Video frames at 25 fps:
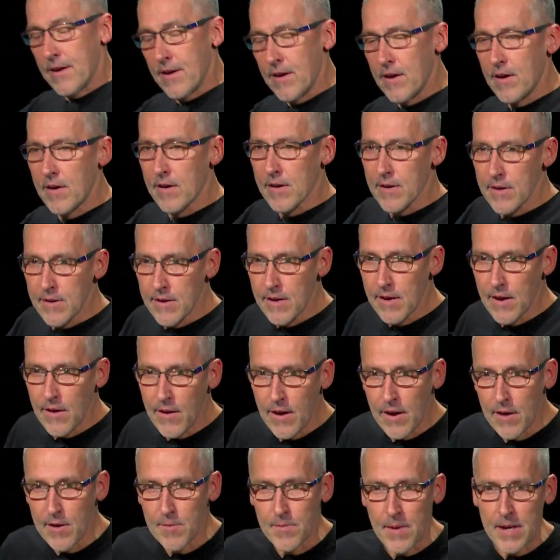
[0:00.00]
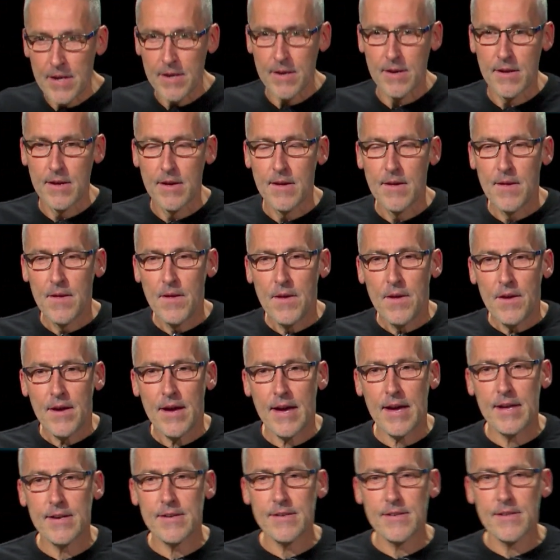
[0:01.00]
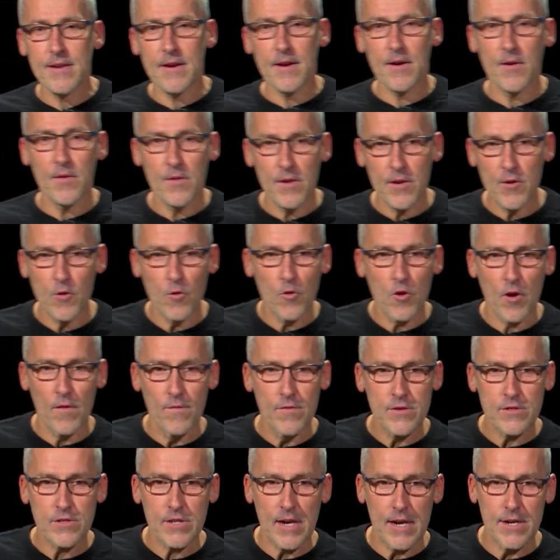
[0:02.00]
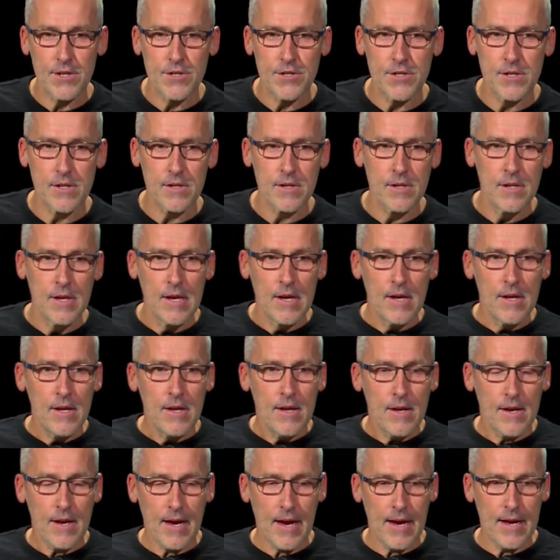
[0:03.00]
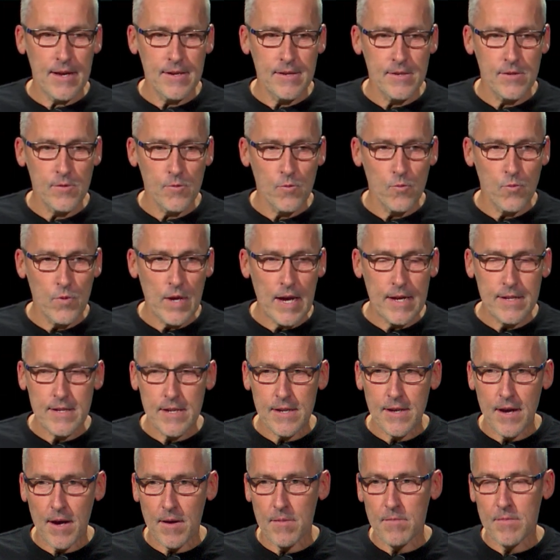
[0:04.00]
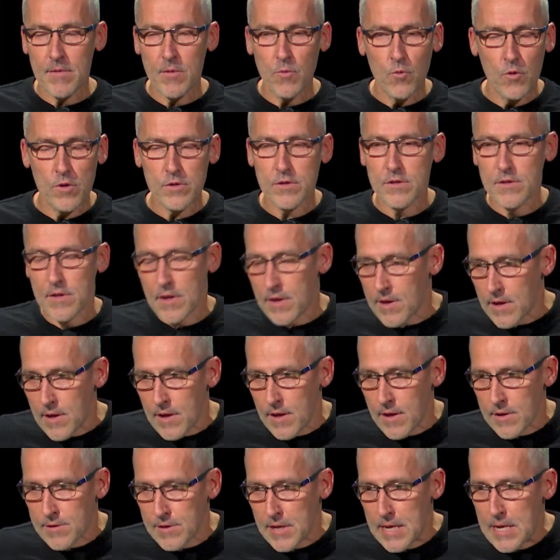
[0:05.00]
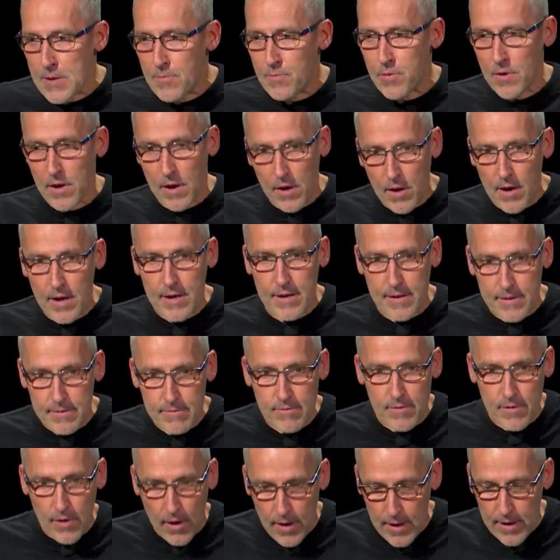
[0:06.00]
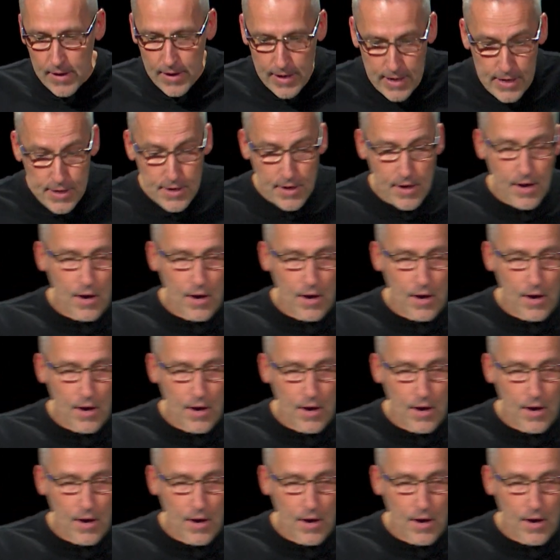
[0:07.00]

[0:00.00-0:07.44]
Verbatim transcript: oh, you know, hello, mate, and uh, little conversation, and we ended up. It wasn't a deep like a like here